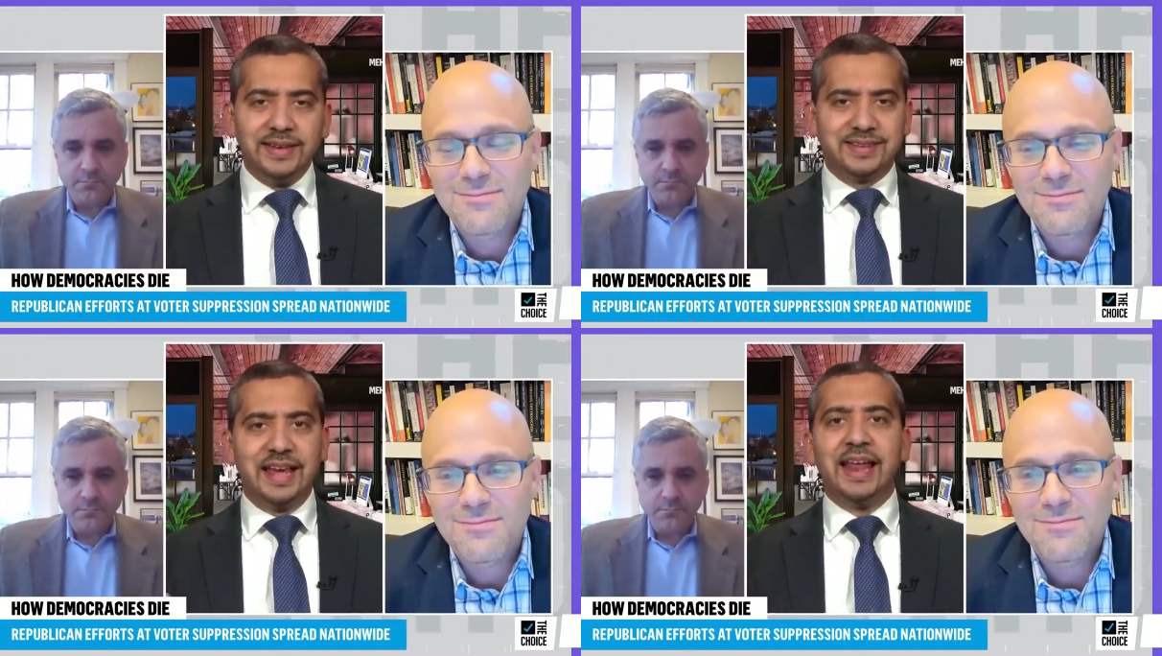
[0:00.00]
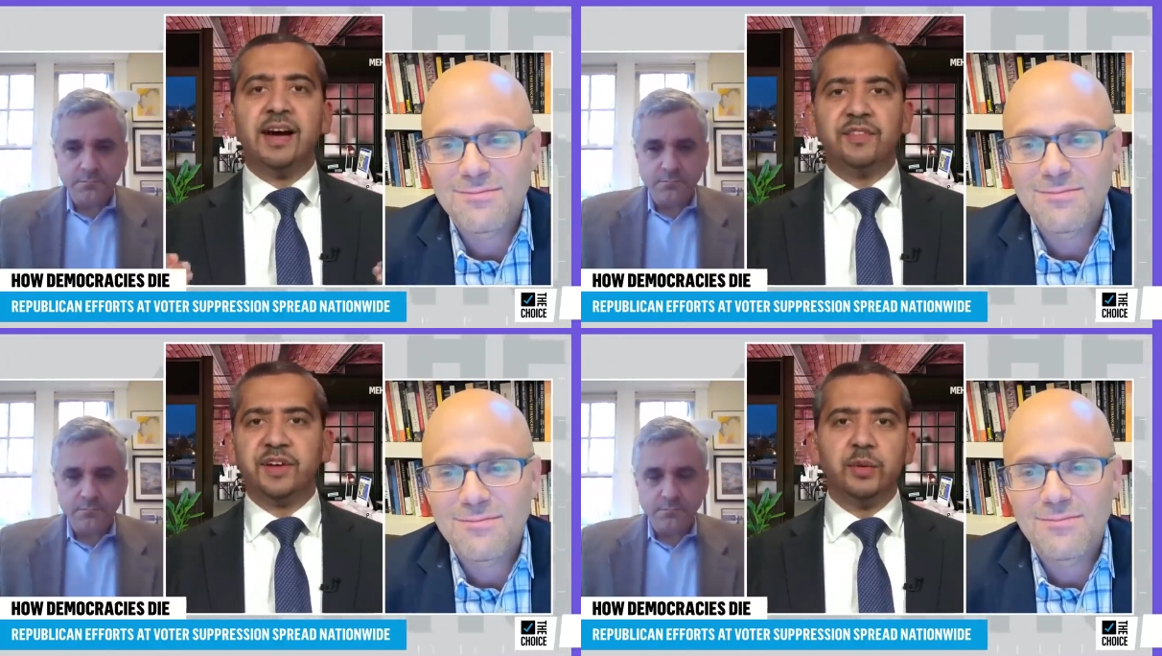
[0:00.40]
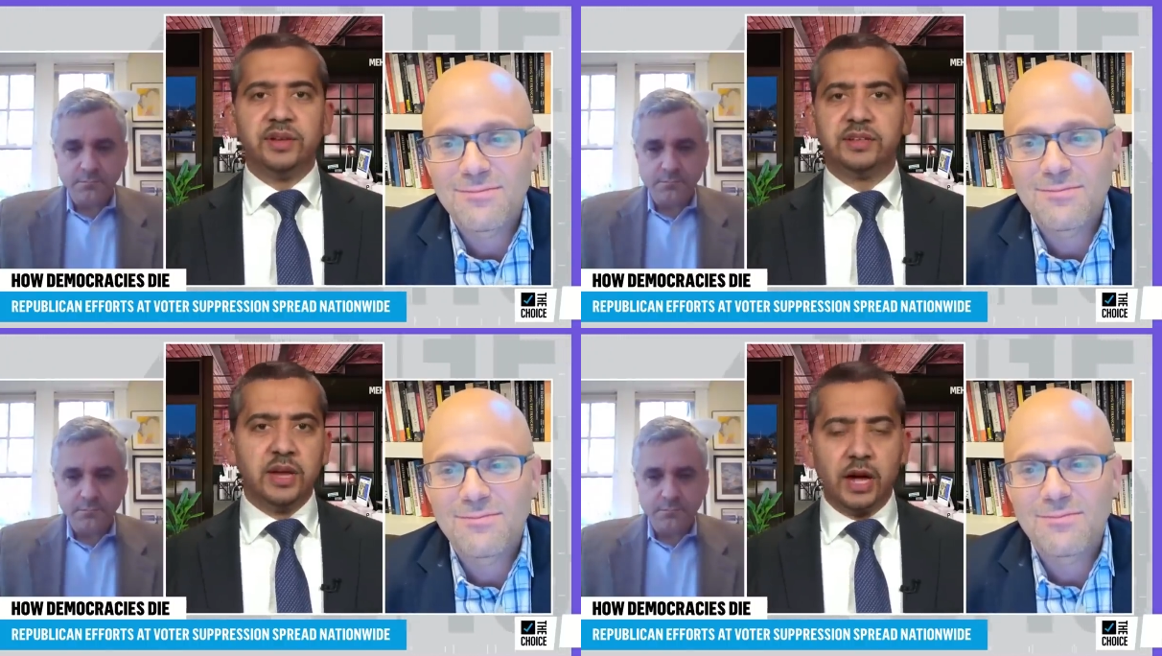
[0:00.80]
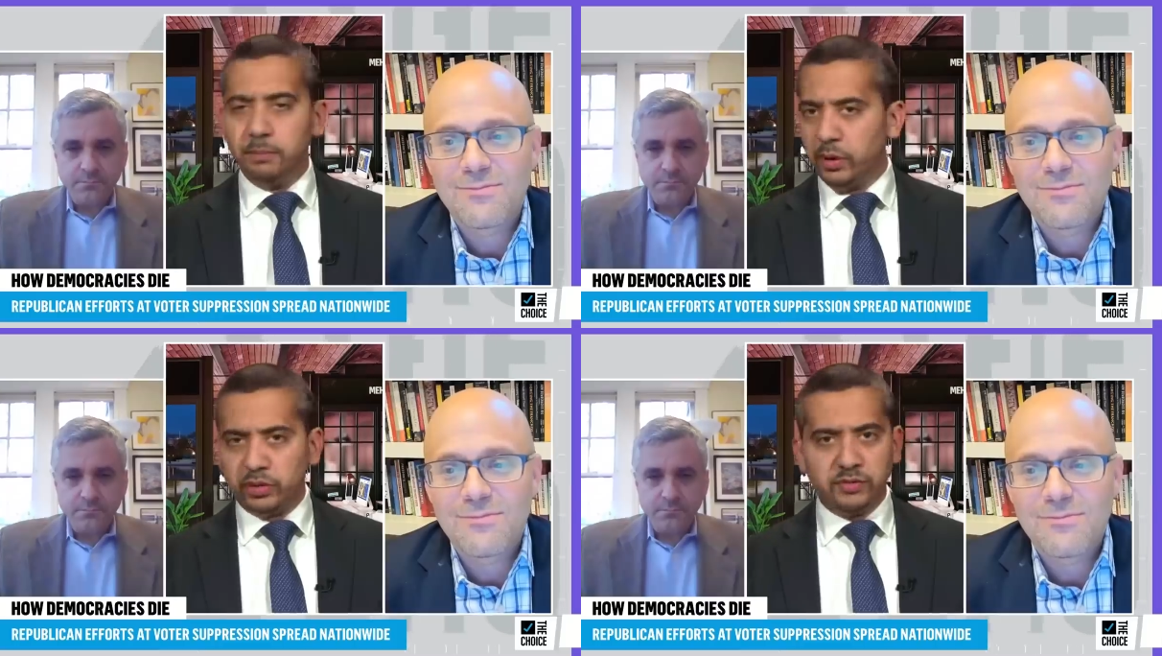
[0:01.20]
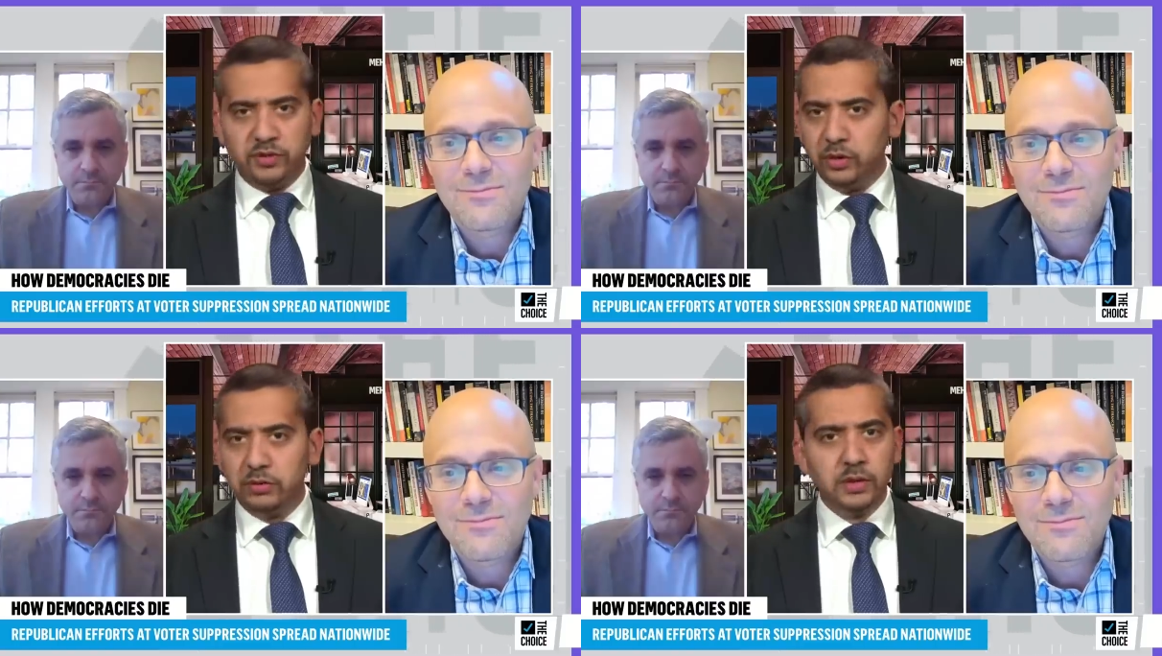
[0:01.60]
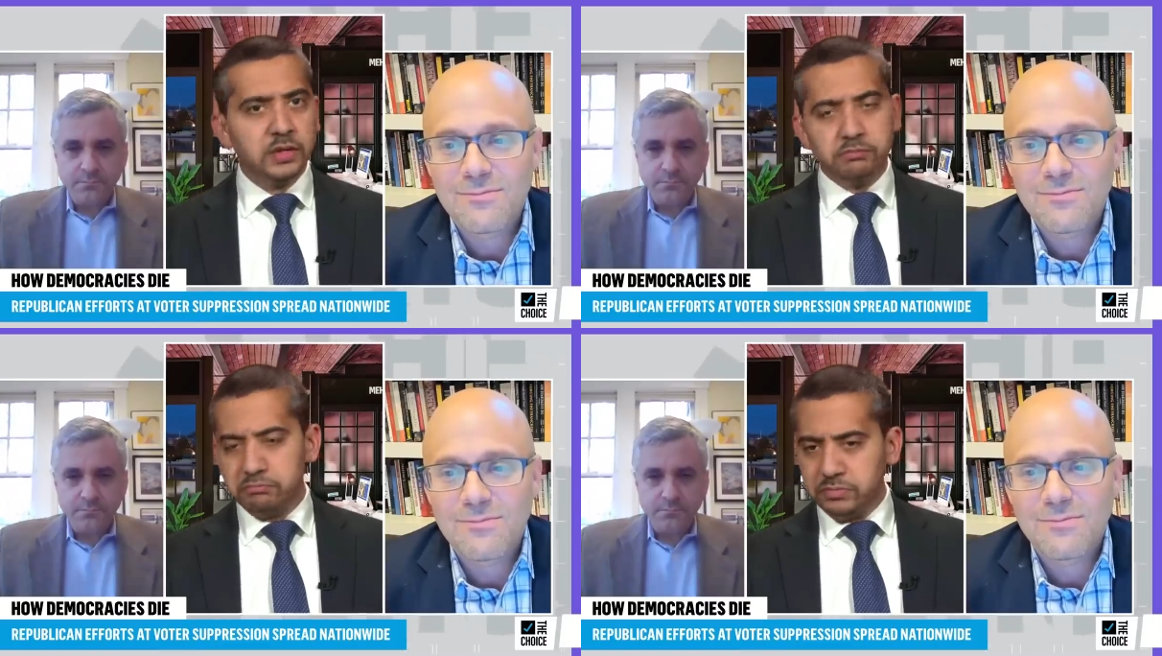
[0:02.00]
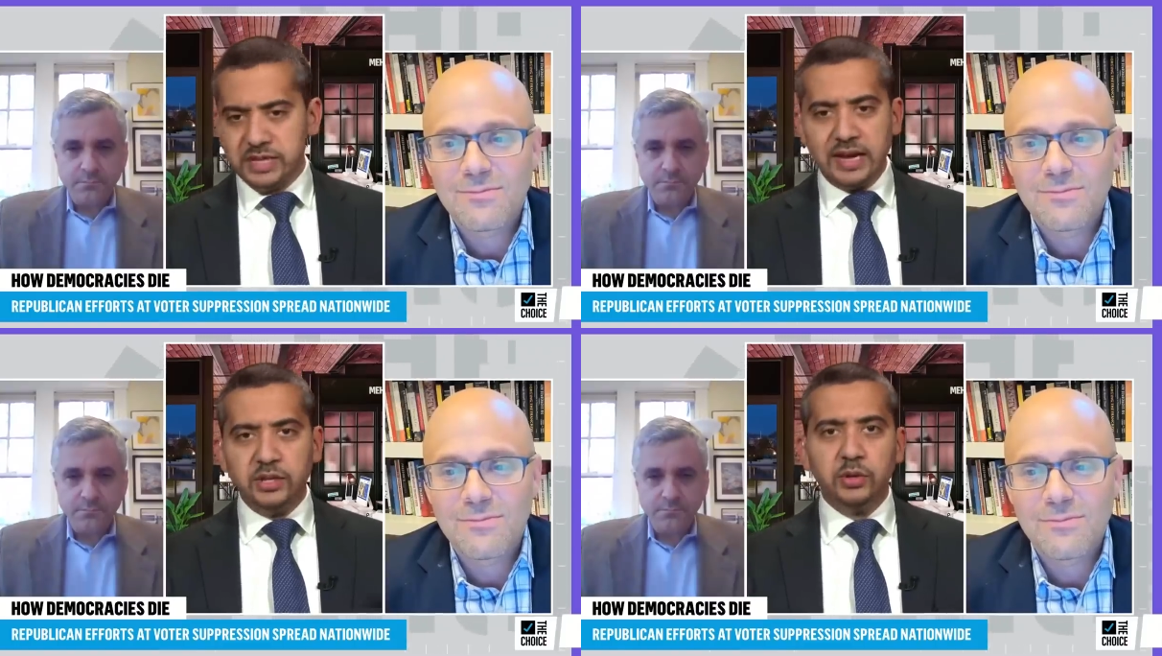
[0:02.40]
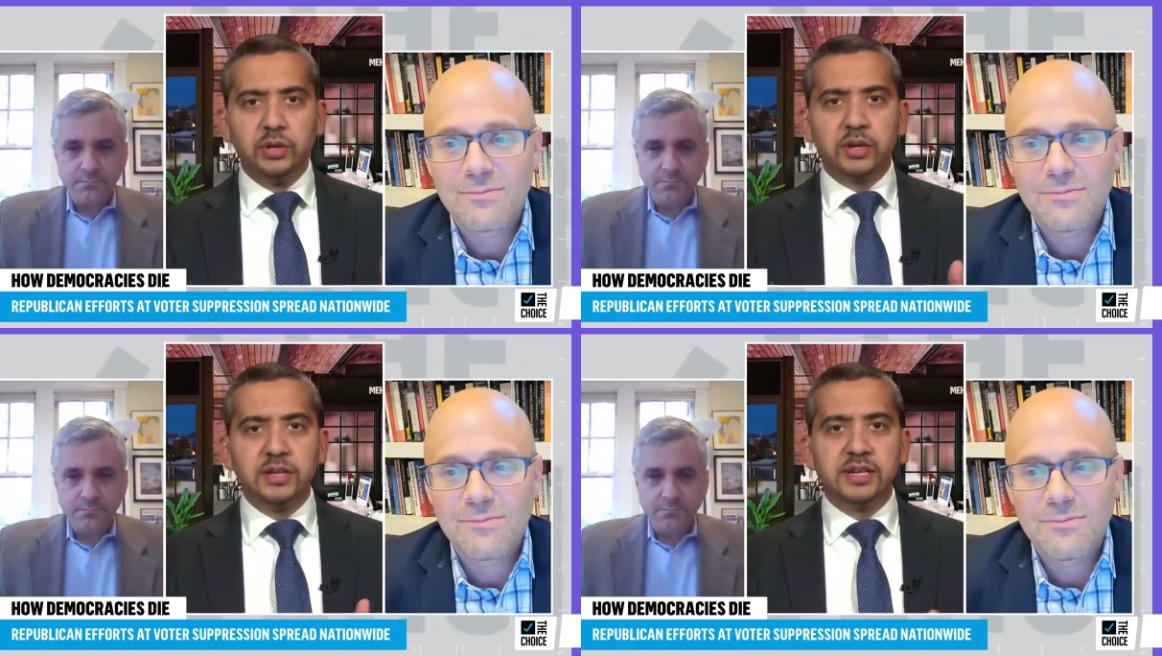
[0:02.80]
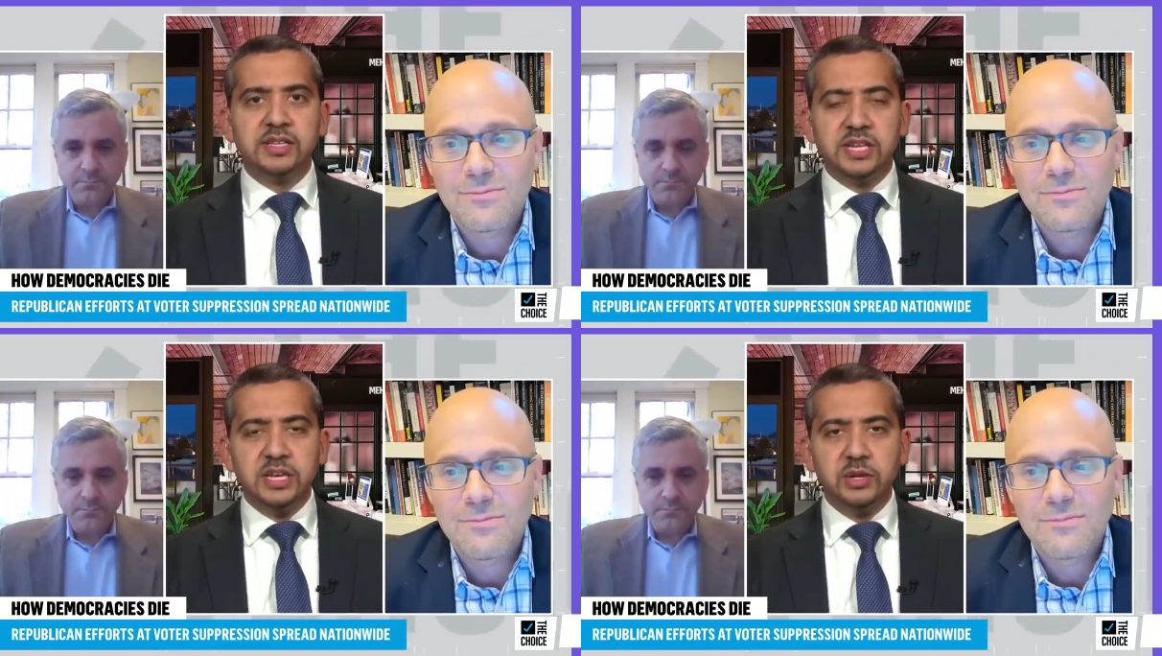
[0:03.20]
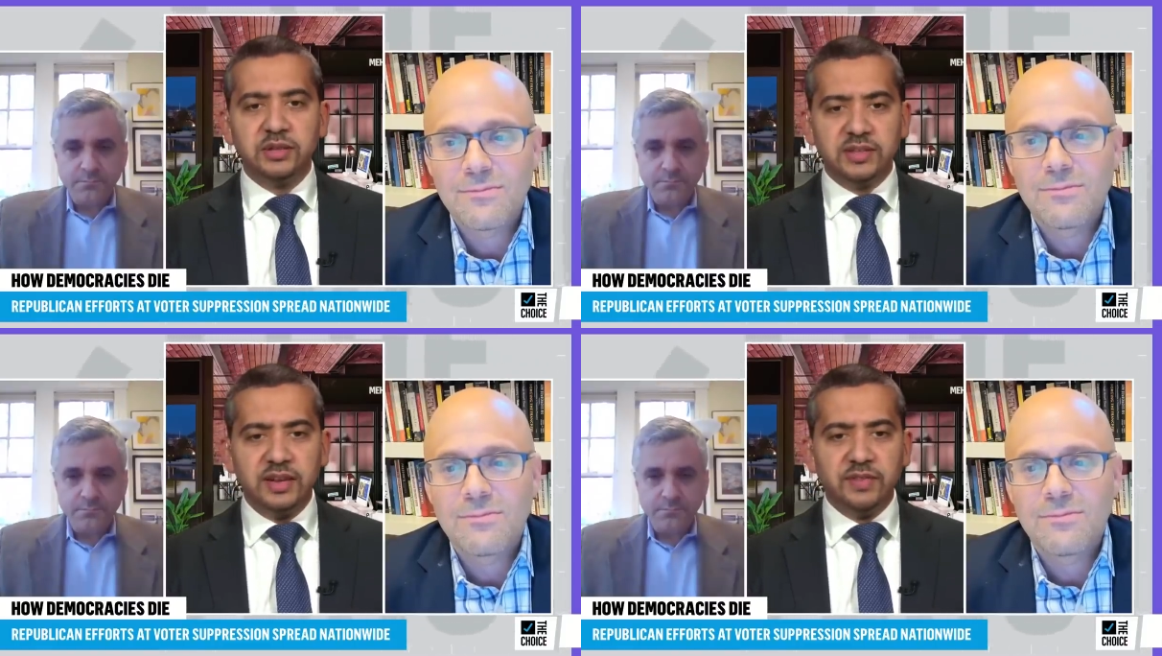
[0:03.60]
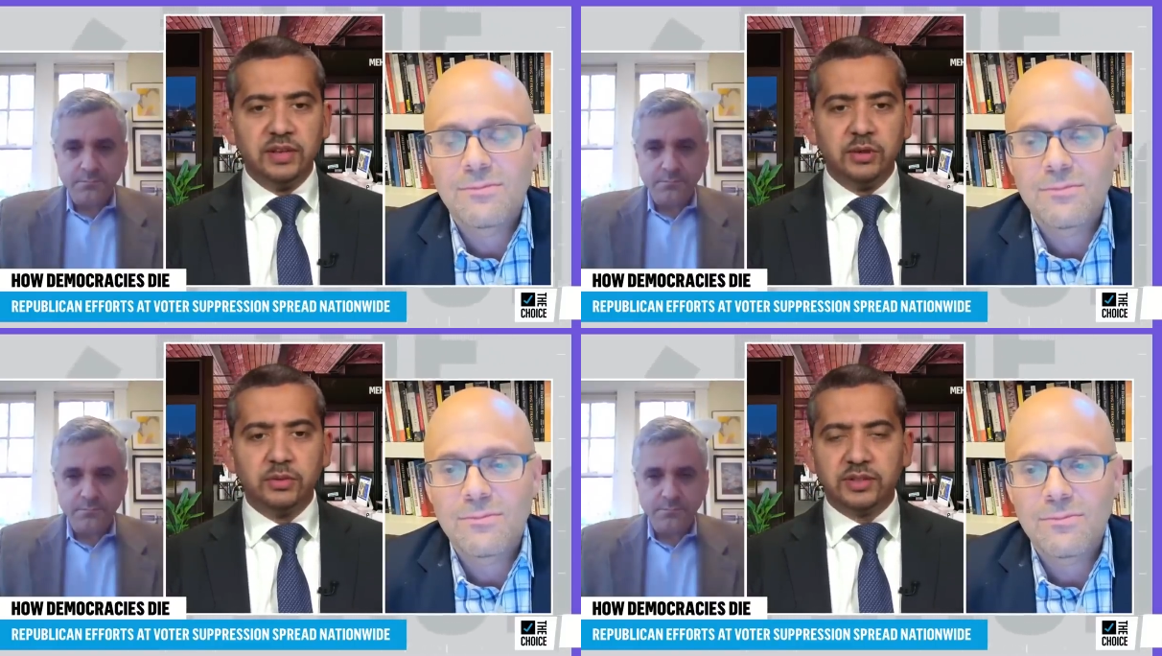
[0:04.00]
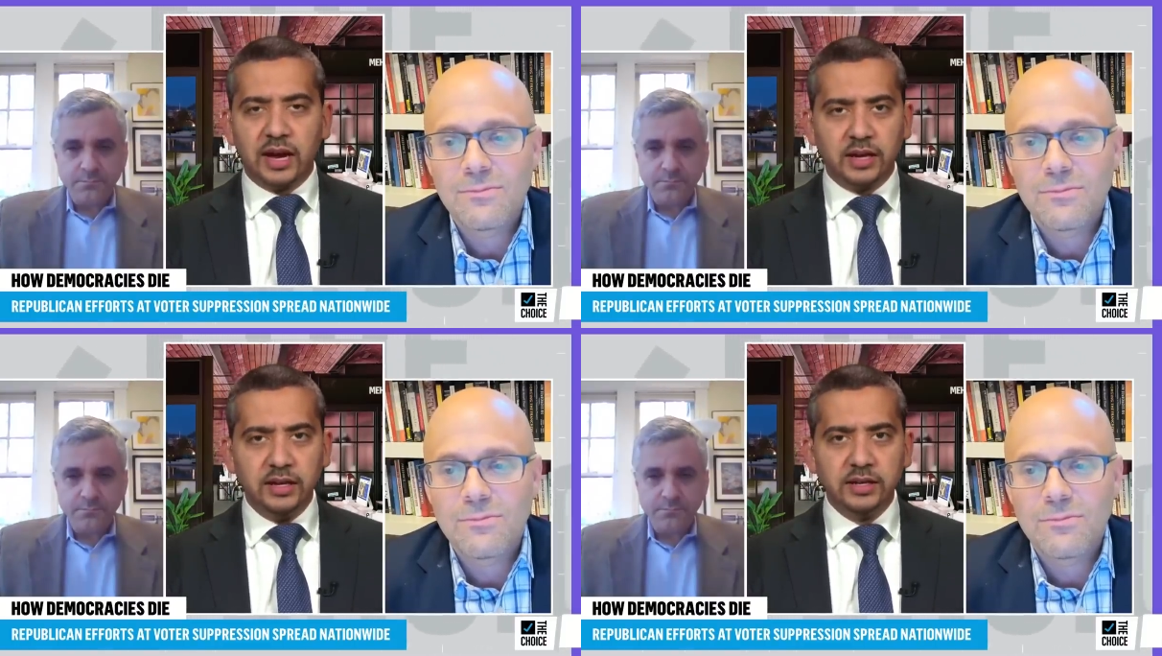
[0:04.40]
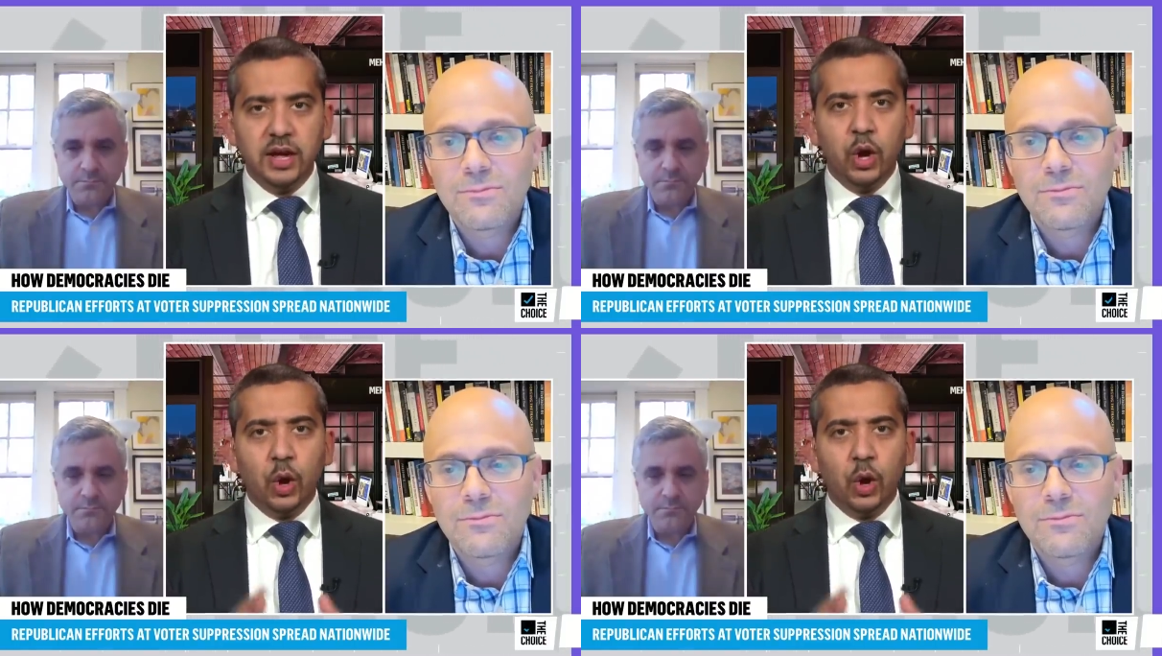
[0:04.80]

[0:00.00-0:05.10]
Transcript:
Speaker 1: Tell our viewers tonight, both of you, Daniel, you can continue, Steven, you second